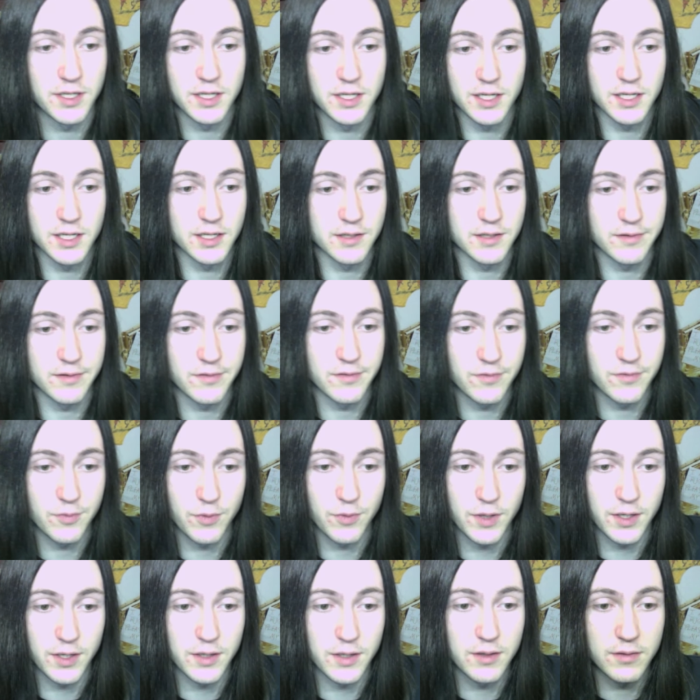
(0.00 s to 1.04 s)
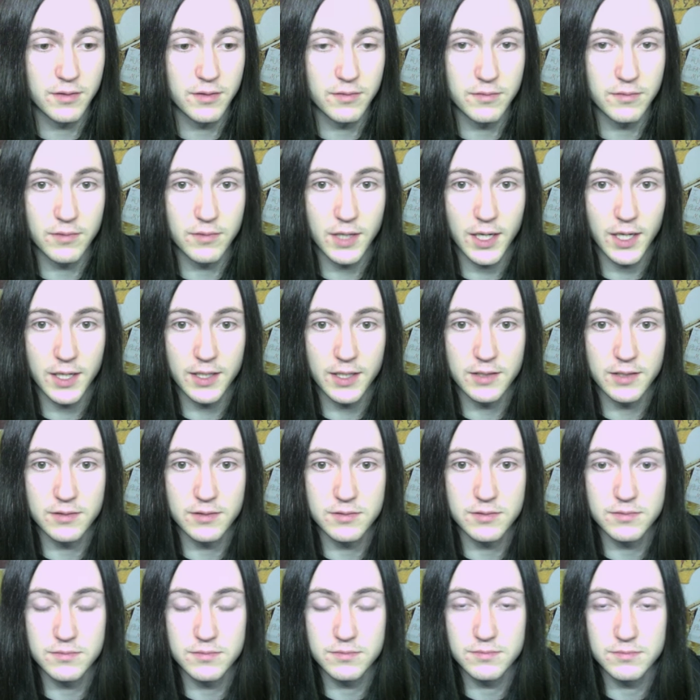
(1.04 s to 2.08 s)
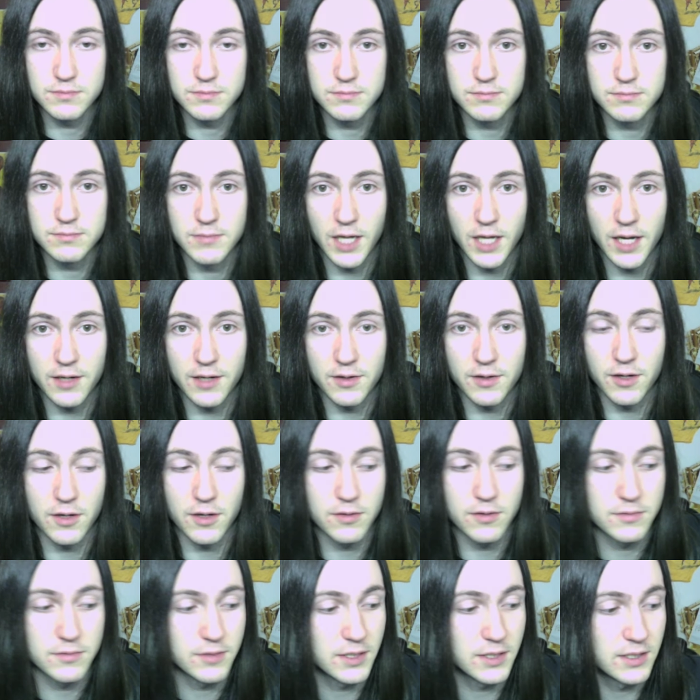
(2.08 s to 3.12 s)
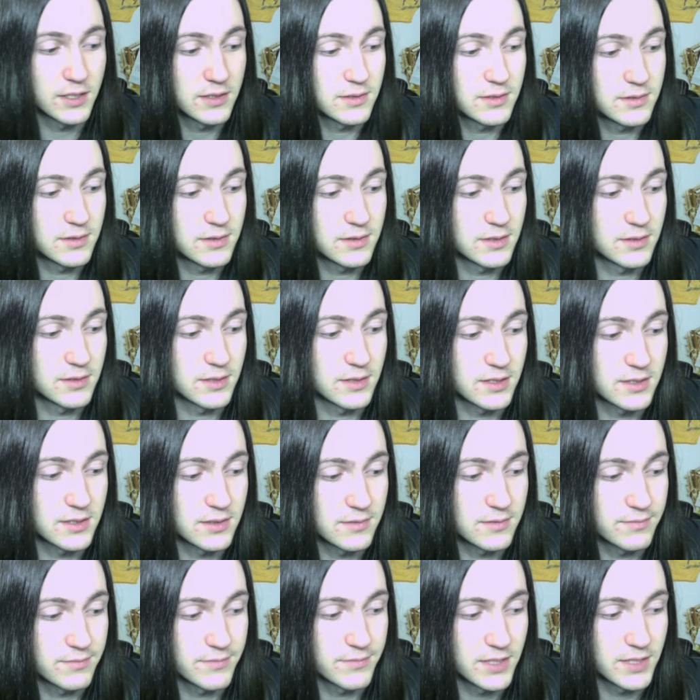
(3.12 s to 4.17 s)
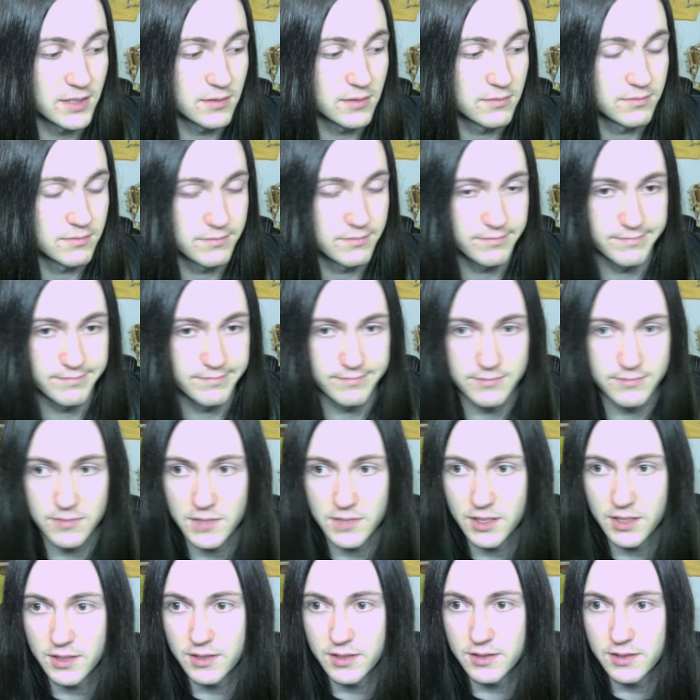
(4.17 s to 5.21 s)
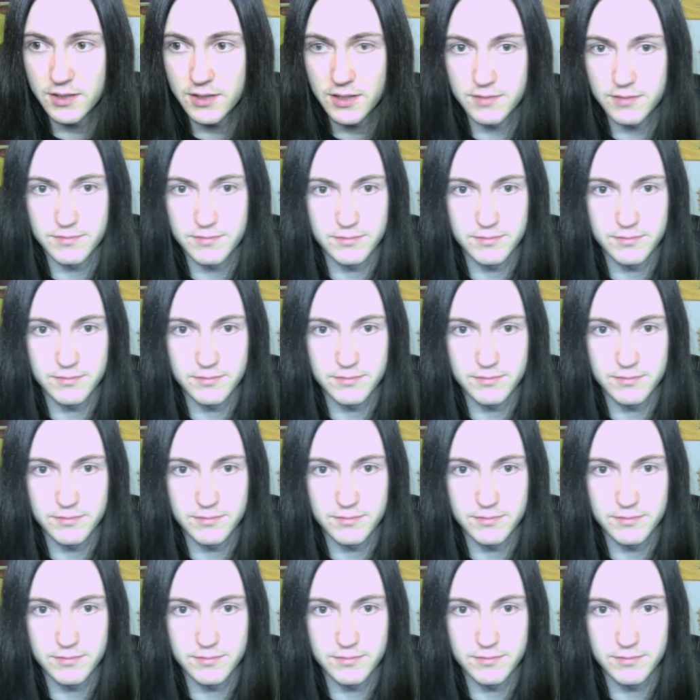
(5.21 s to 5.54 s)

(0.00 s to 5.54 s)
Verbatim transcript: And when I I don't know it it does it, hmm, it, it, not